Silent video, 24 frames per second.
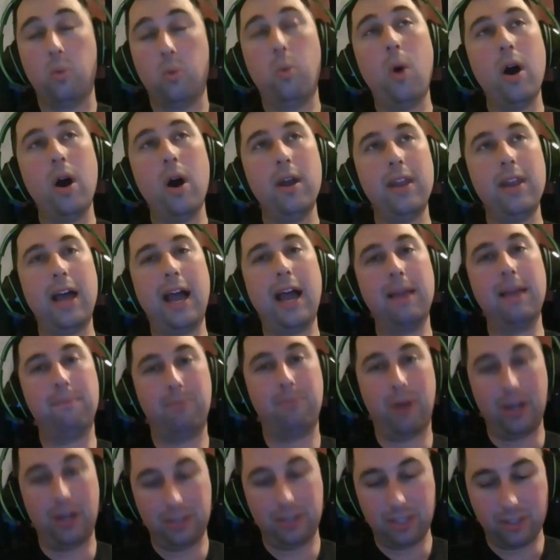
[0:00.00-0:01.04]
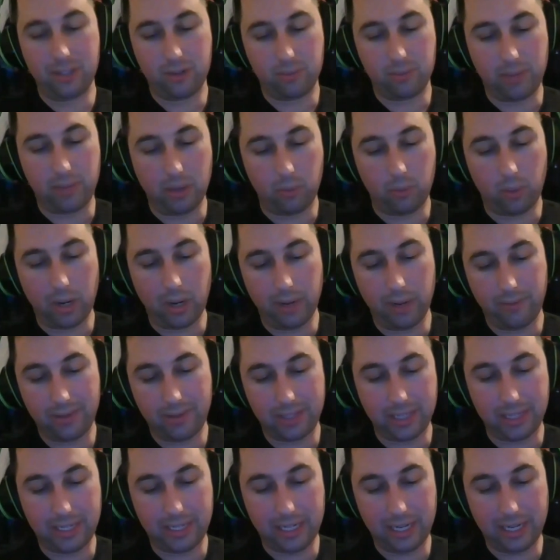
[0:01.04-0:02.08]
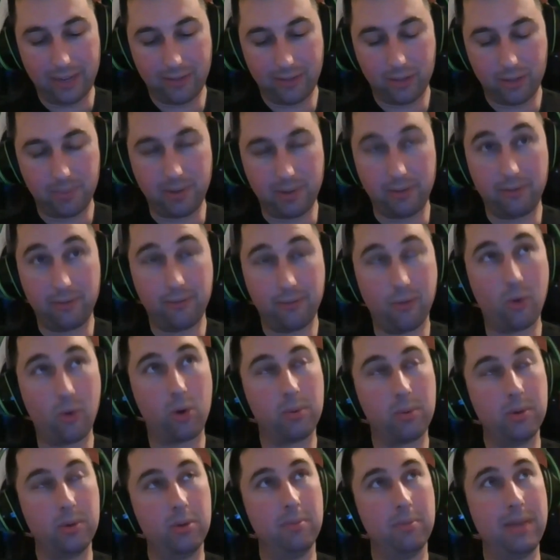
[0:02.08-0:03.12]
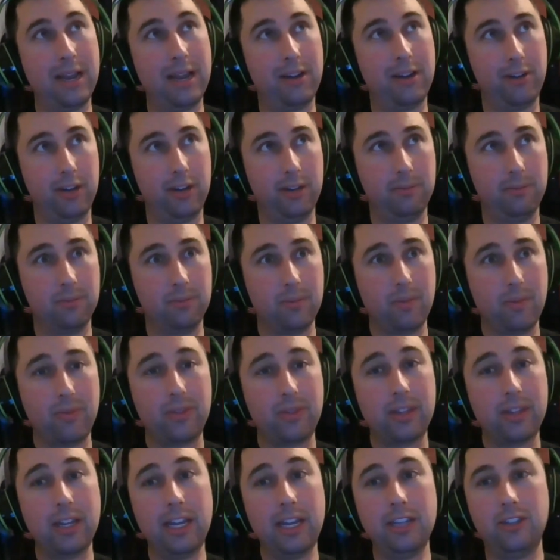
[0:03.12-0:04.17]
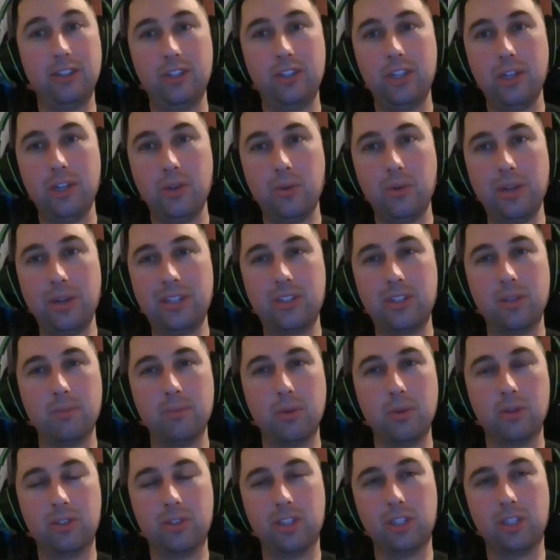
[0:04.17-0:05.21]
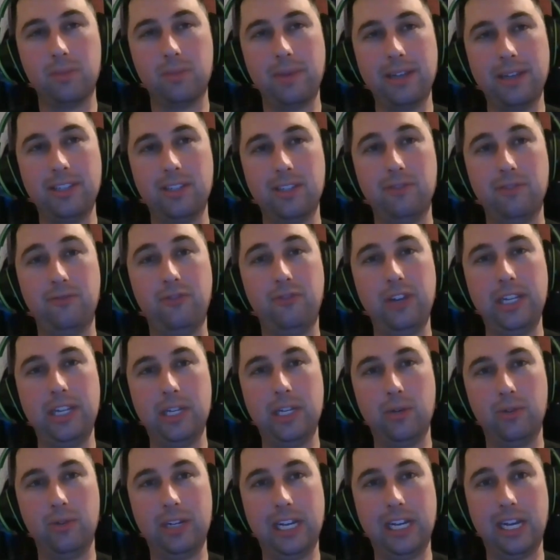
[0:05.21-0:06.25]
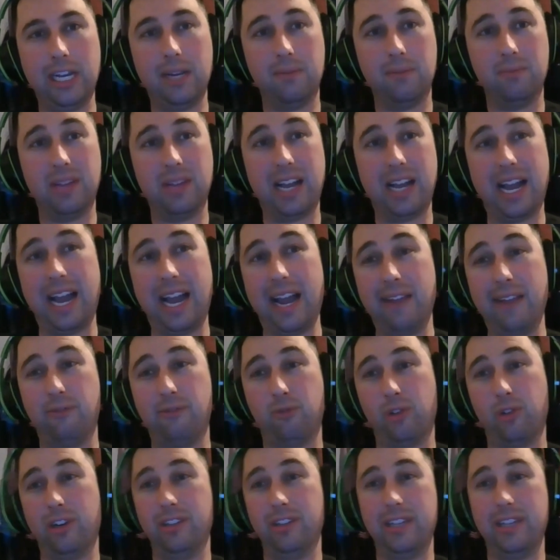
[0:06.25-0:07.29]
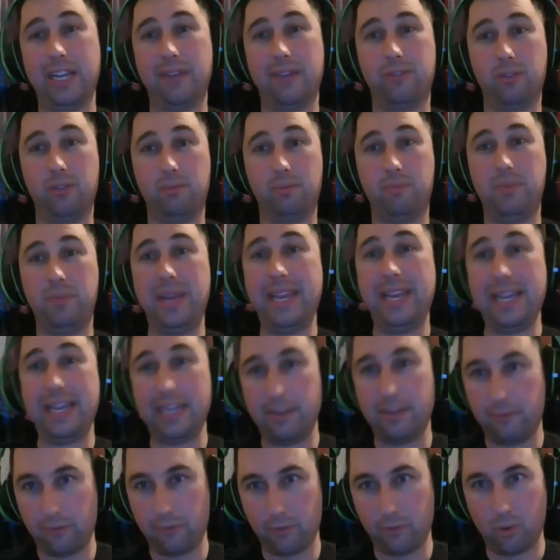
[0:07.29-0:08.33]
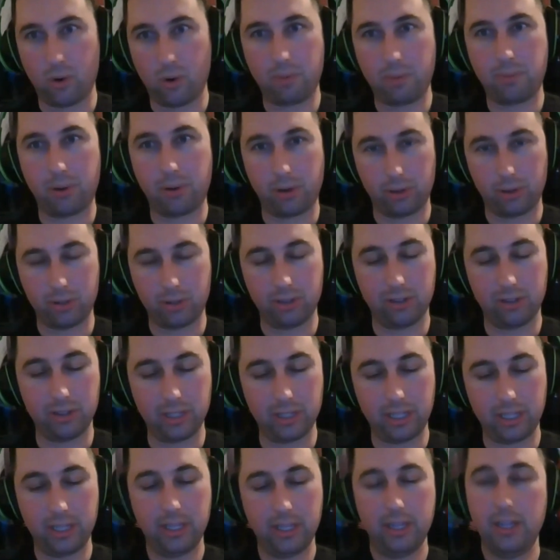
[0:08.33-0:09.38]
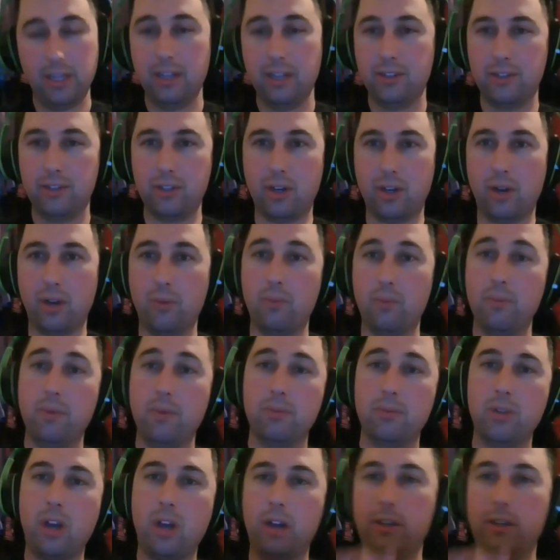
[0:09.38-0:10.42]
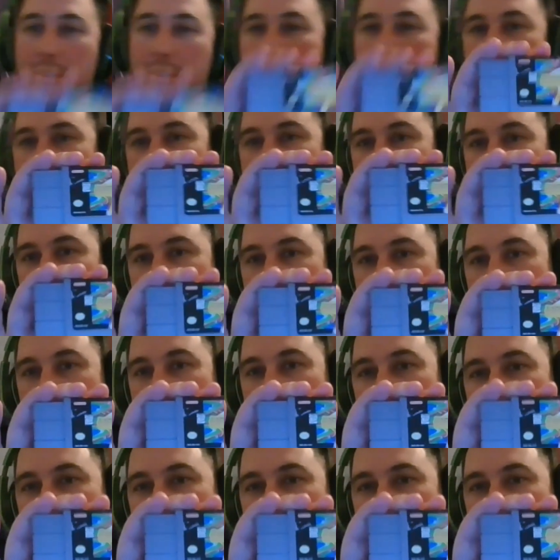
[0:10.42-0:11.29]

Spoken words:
one, I bought this for my wife as a gift before we were married, and two, it's the most expensive video game I've really ever paid for personally. So, talking about